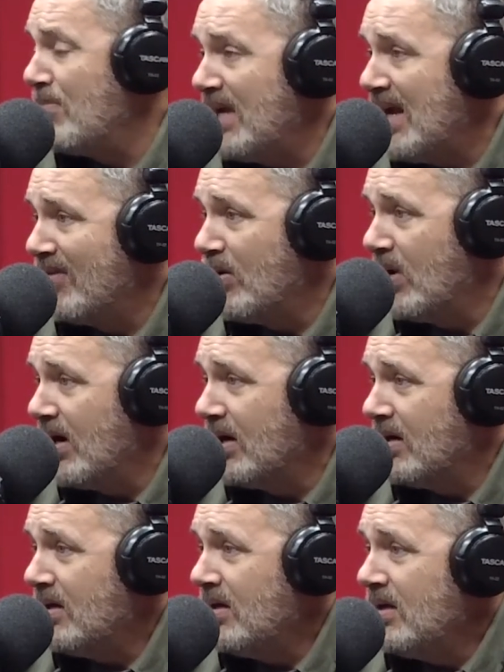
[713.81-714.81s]
be
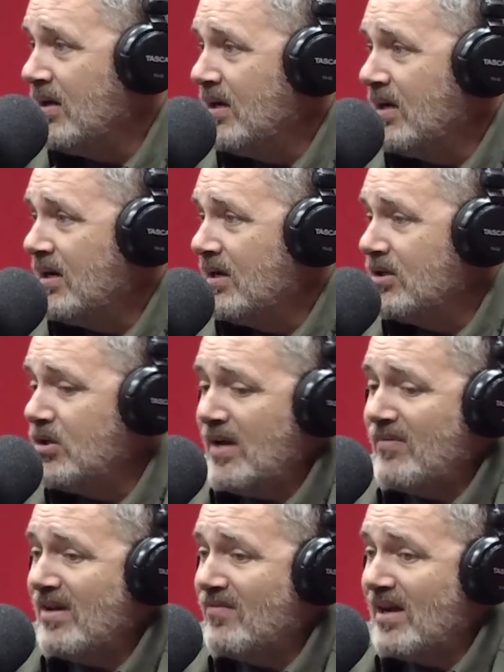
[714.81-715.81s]
everywhere, do you have any